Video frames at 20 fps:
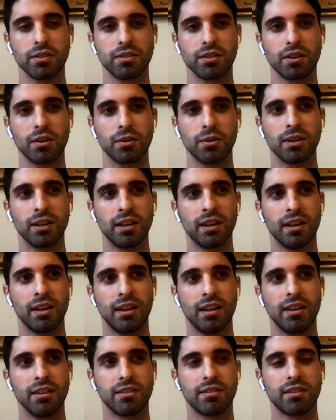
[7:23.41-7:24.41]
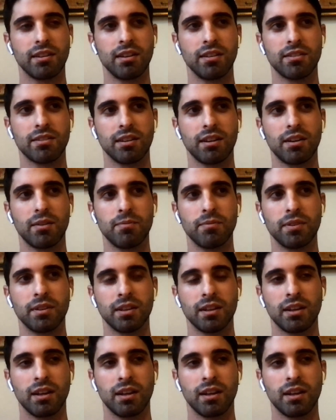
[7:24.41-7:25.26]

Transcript: So it's it's um